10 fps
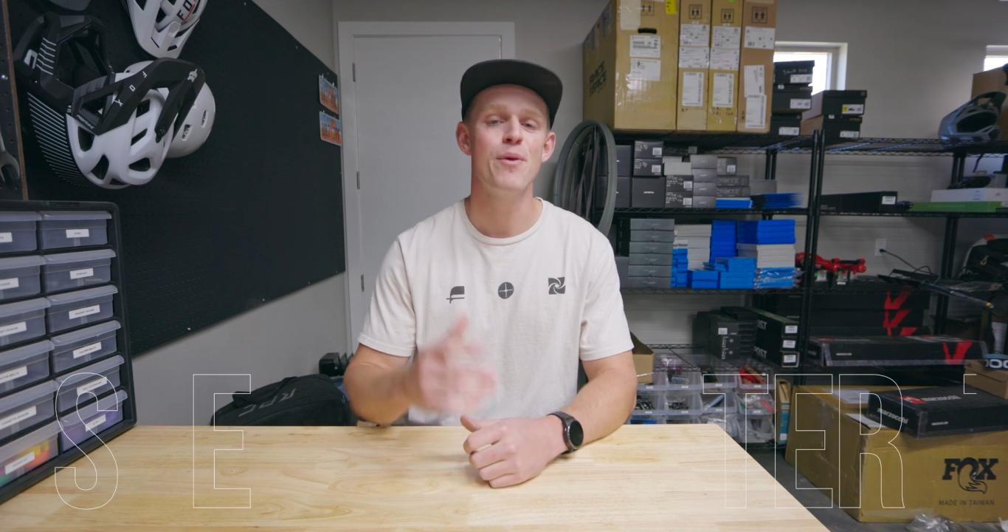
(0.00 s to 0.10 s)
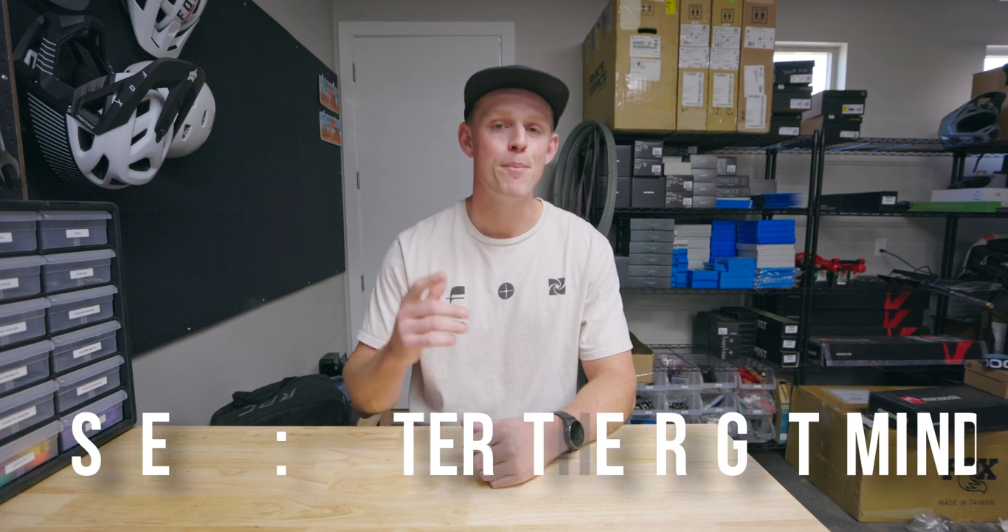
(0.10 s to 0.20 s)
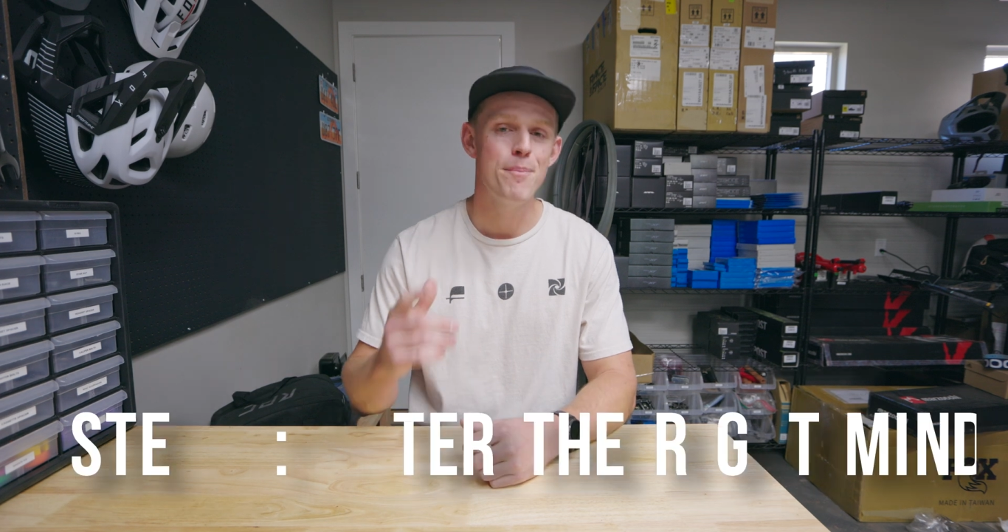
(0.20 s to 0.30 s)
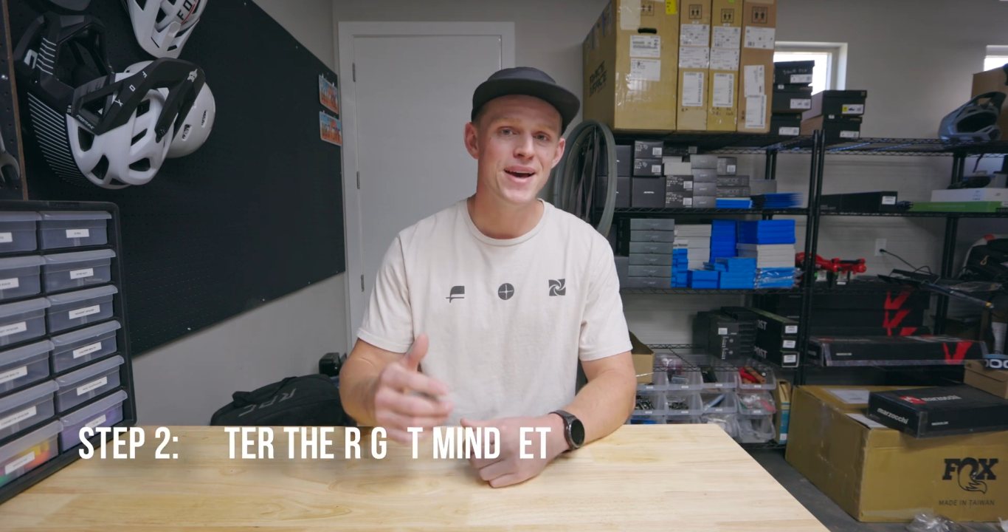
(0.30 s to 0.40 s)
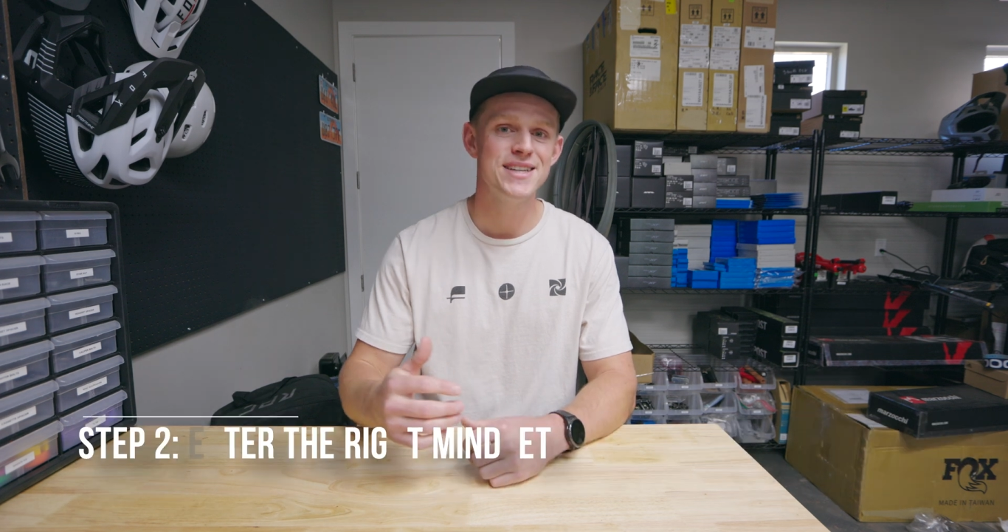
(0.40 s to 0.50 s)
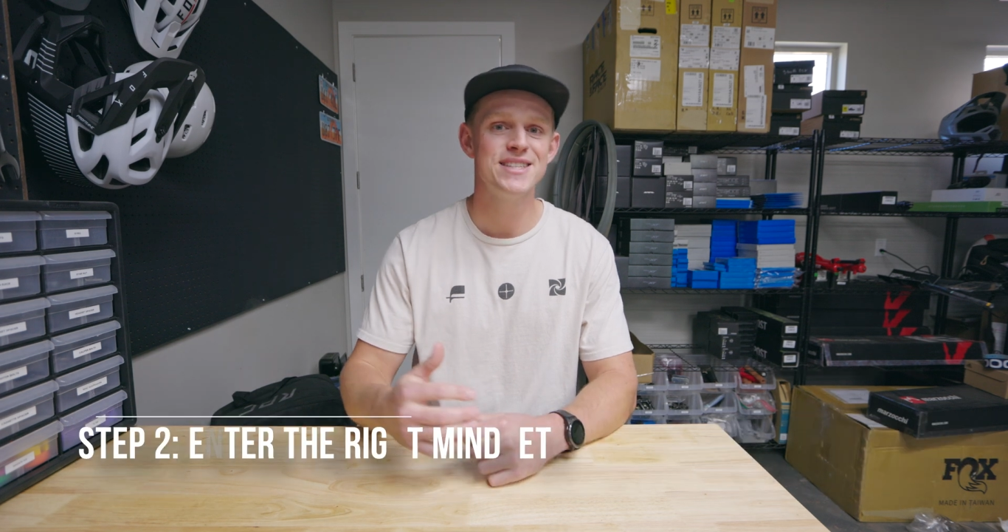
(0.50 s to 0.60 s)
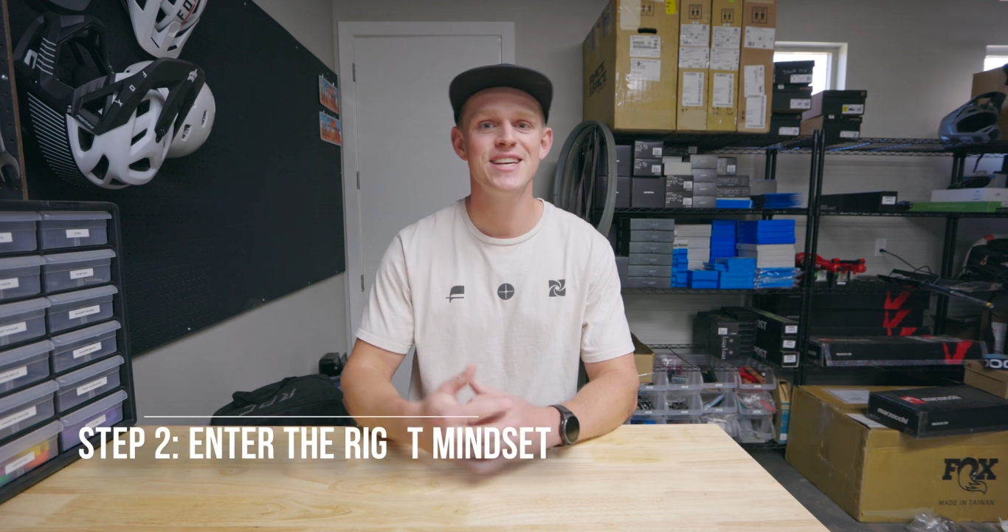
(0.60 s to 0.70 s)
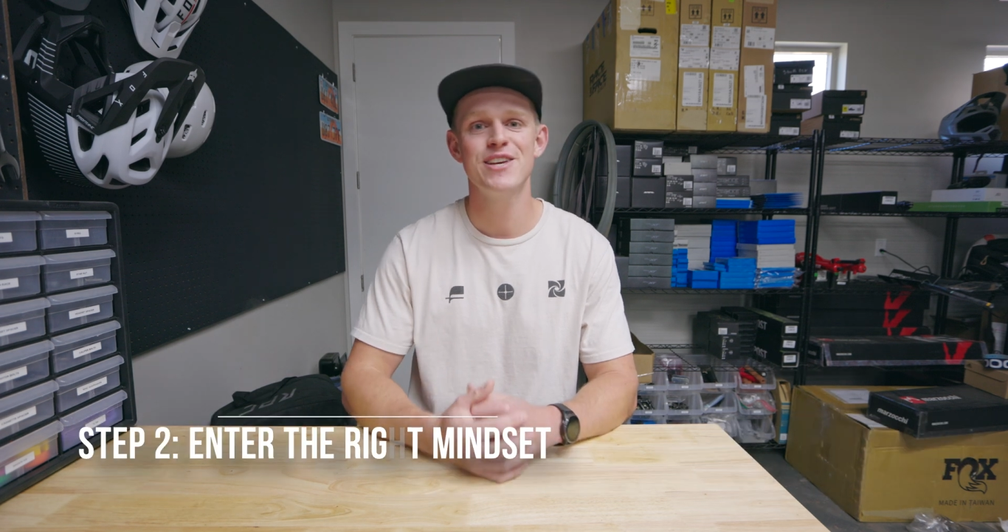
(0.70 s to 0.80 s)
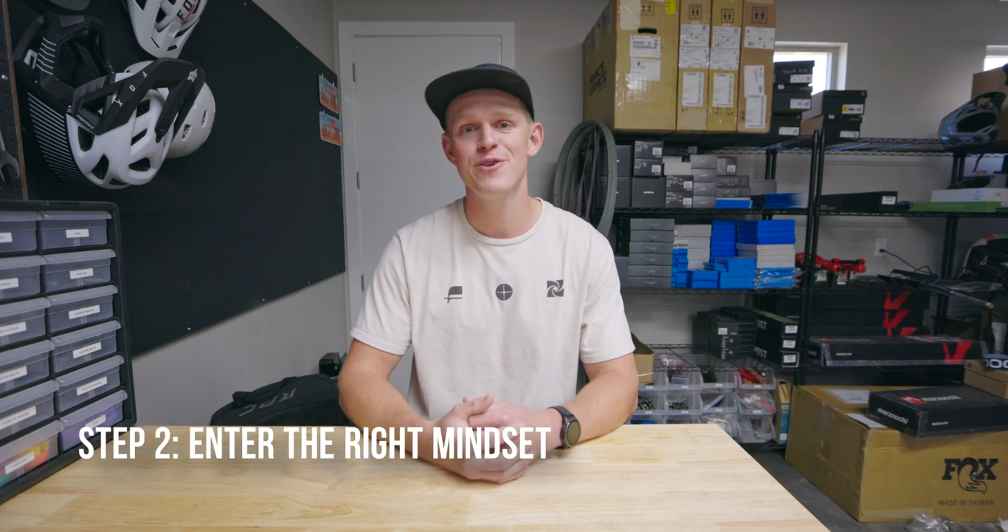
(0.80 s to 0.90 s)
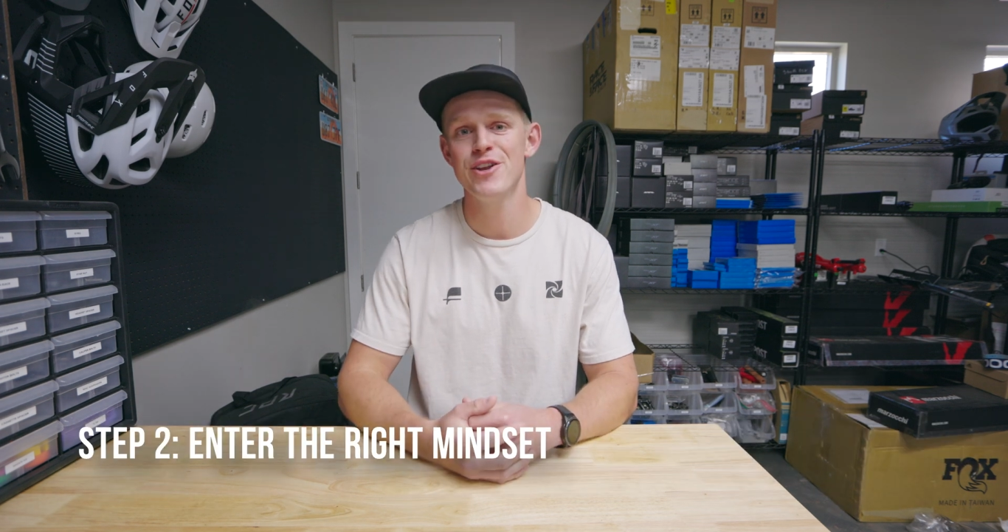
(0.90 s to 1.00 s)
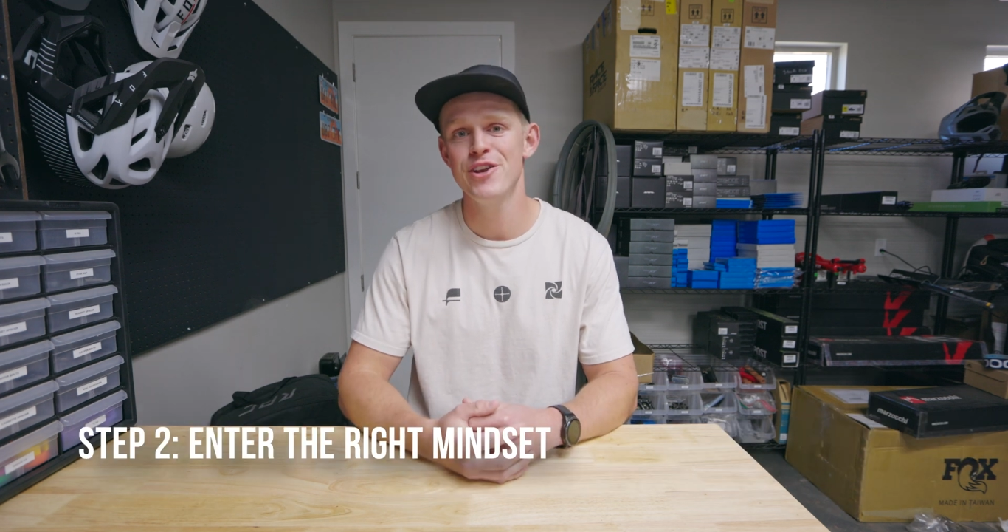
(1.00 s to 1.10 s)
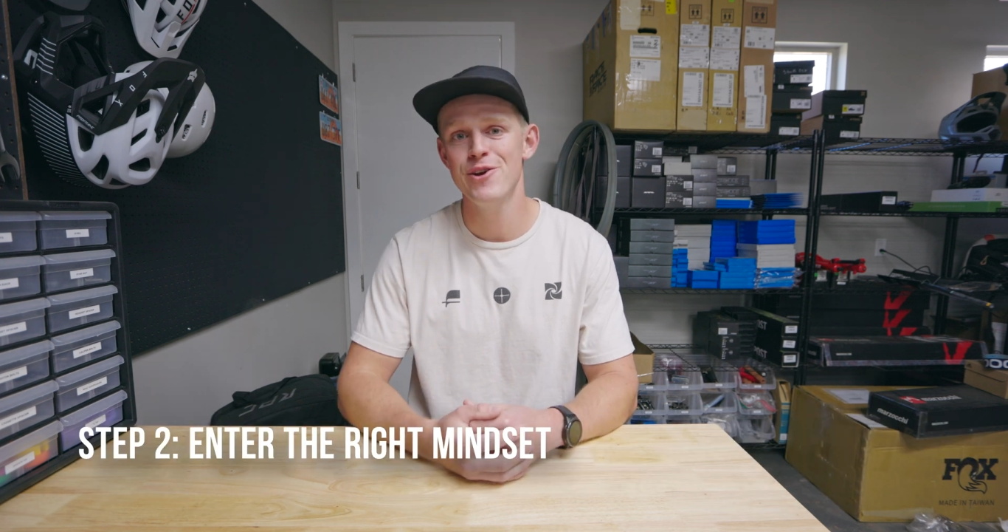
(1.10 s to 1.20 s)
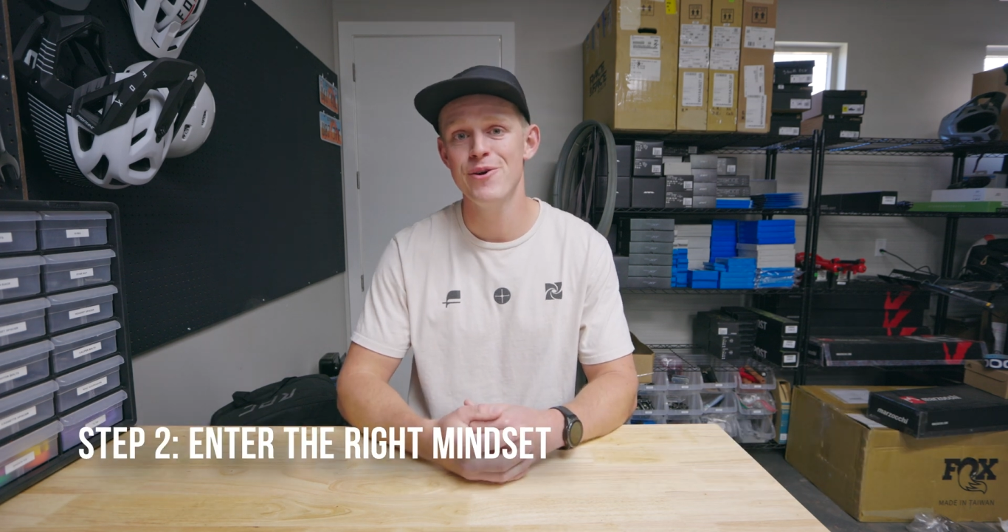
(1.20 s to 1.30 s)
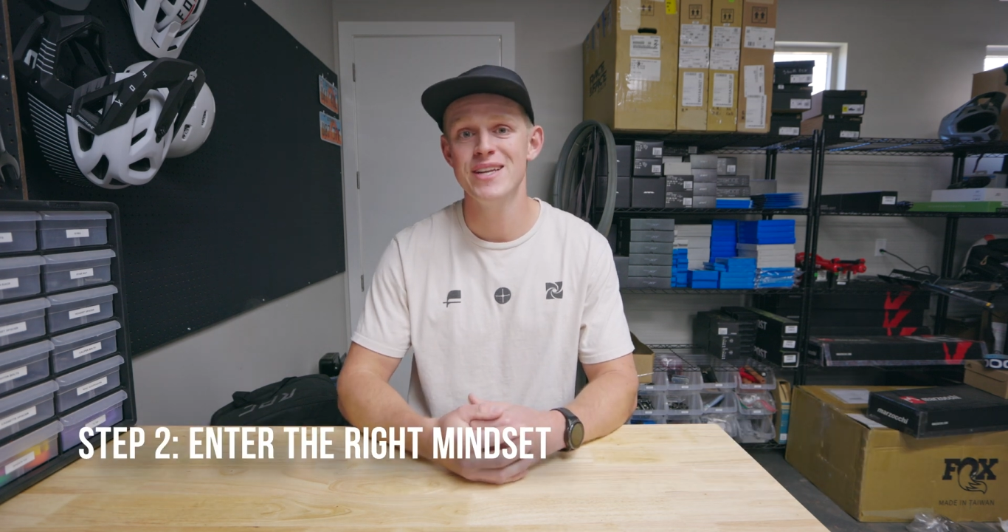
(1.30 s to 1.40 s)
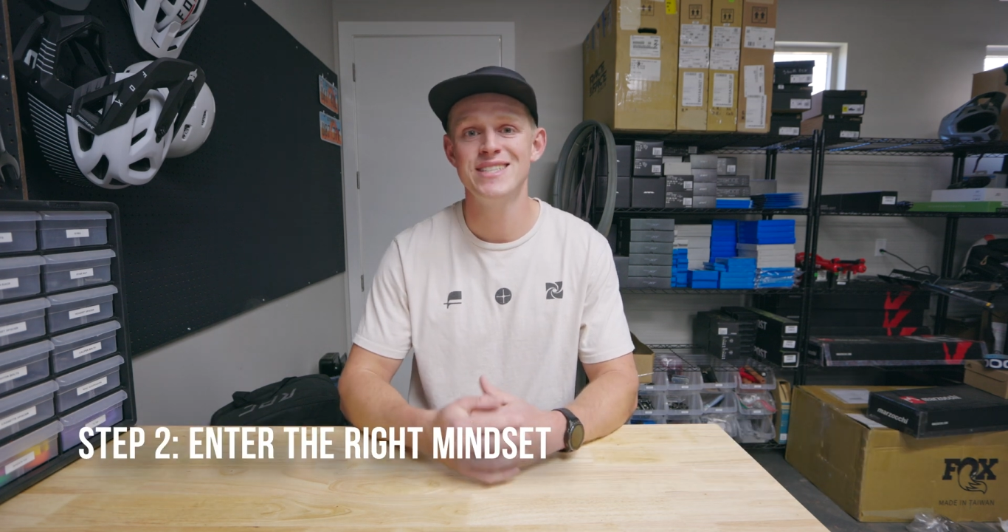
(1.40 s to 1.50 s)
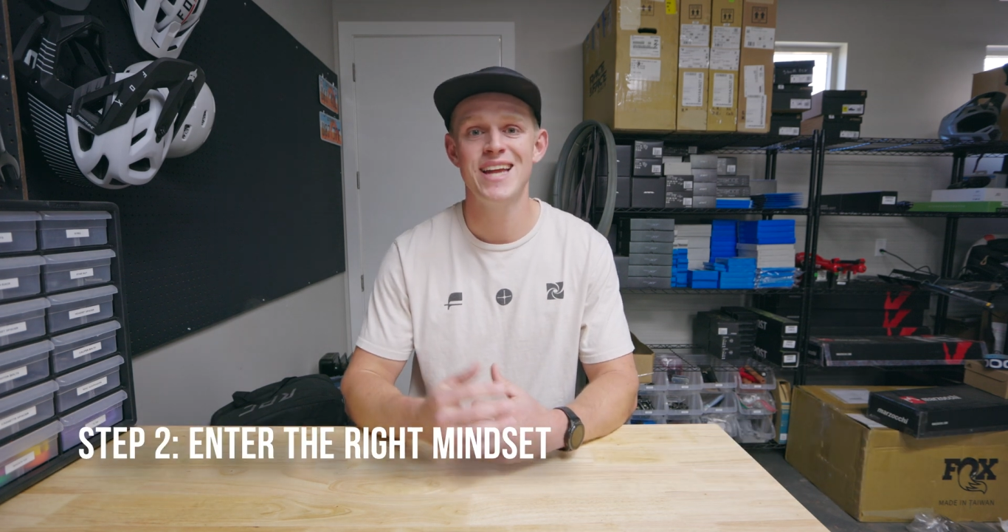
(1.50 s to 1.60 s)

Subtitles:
the best thing you can do is